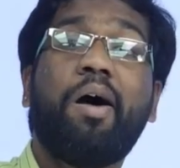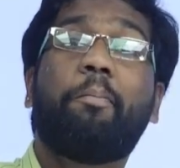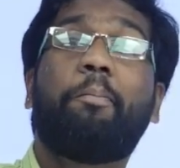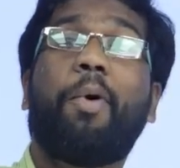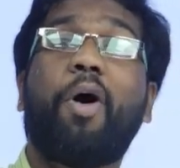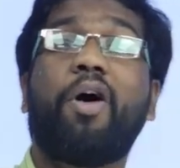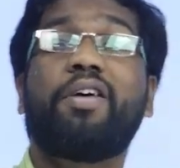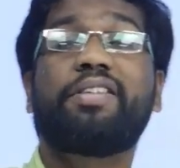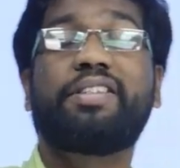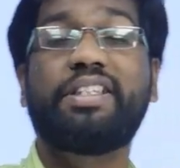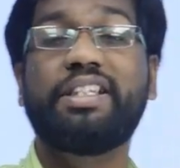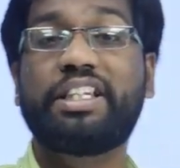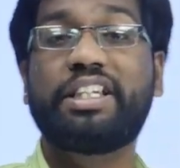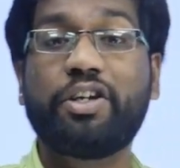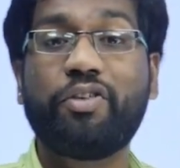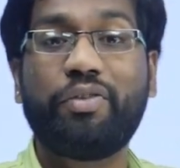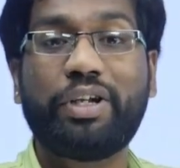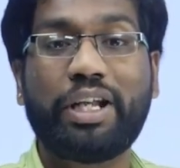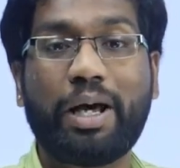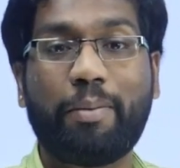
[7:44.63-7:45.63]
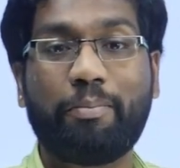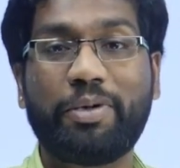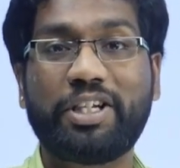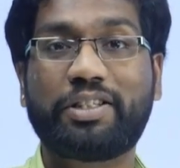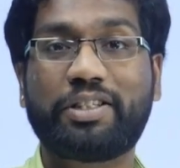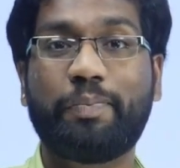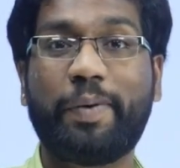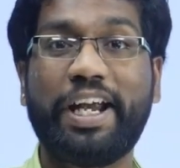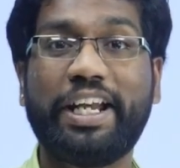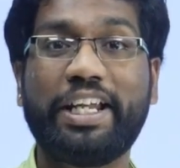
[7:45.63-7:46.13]
positive numbers,
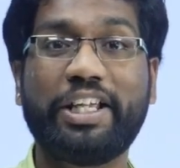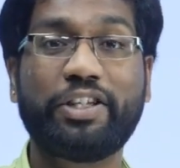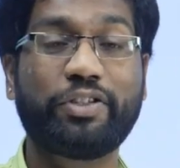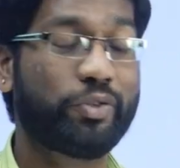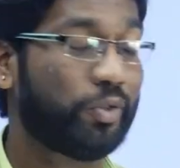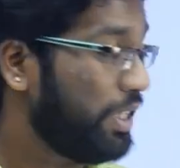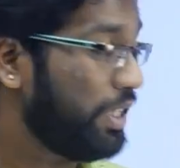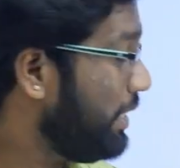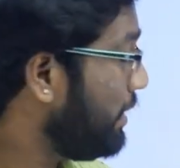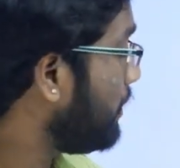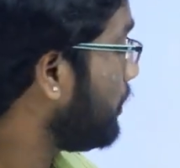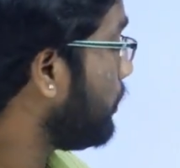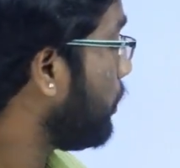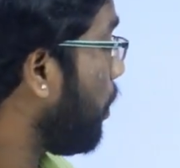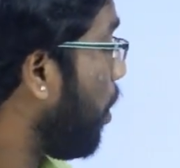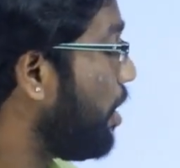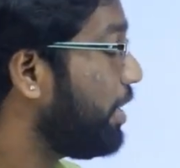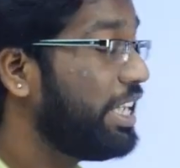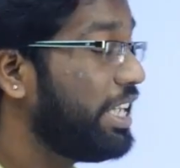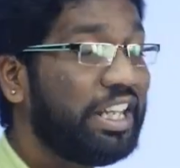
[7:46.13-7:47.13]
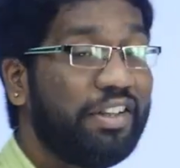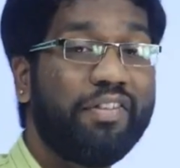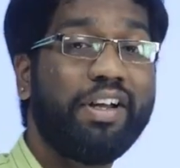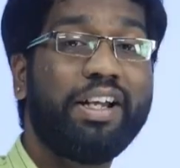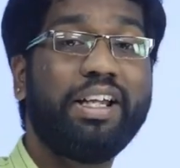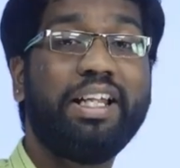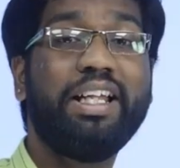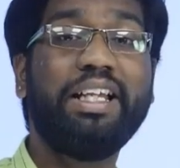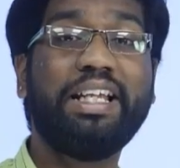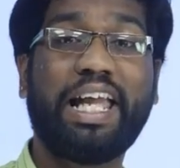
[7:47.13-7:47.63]
my dear students, not
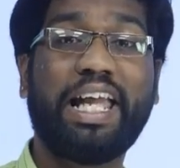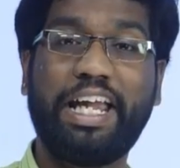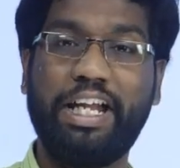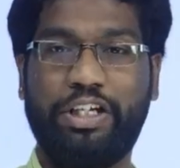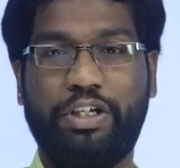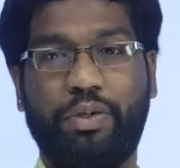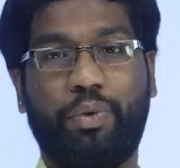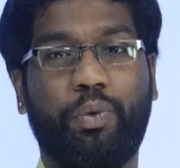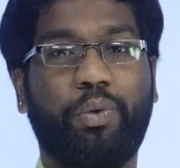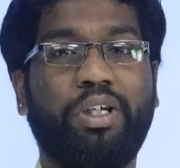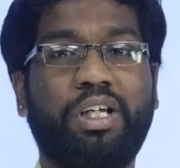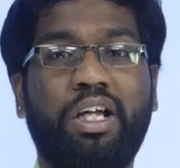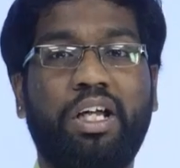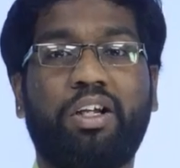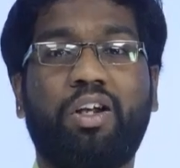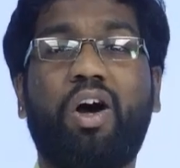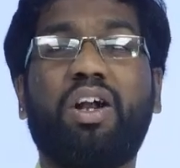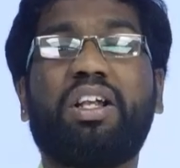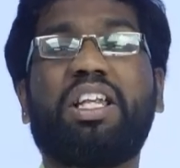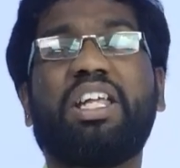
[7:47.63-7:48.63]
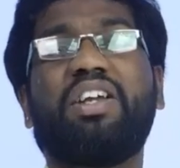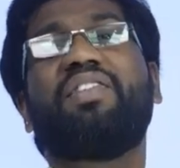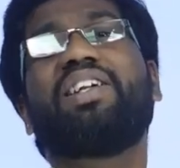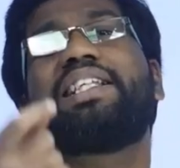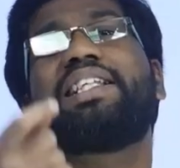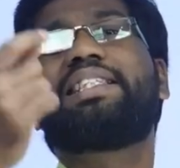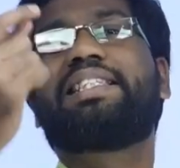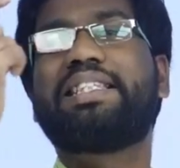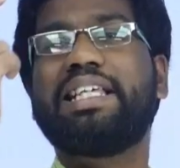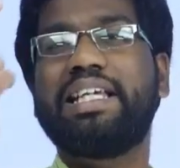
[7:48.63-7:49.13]
even a negative, not even a
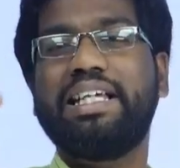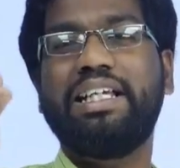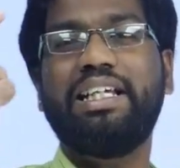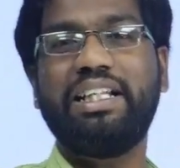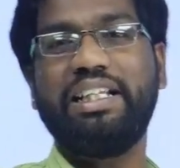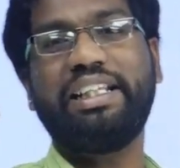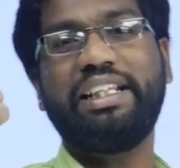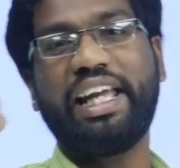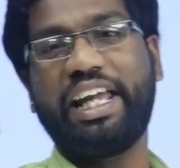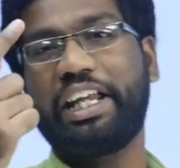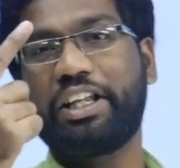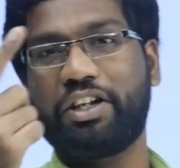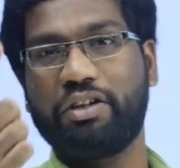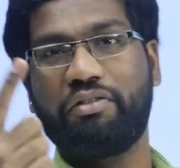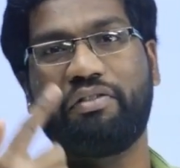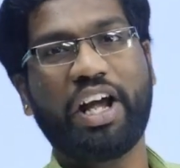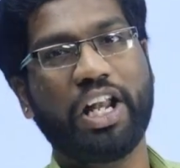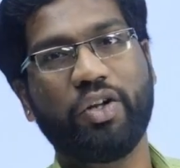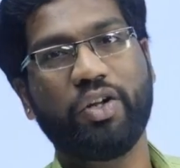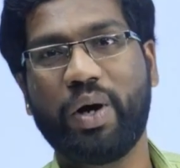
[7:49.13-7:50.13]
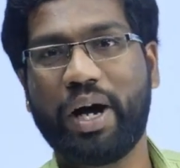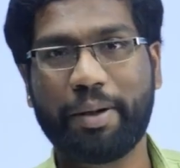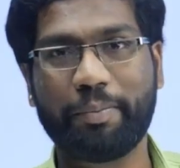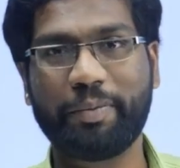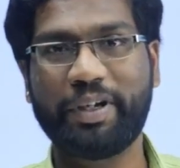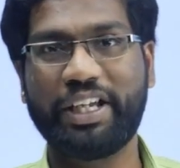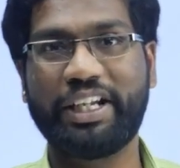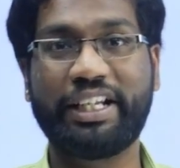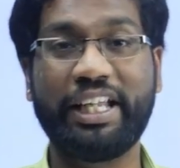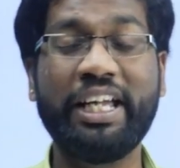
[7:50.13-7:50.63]
single negative value I am
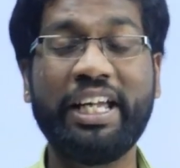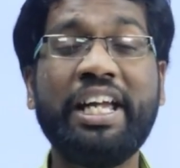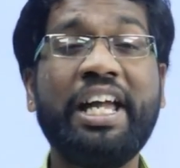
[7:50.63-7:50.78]
getting.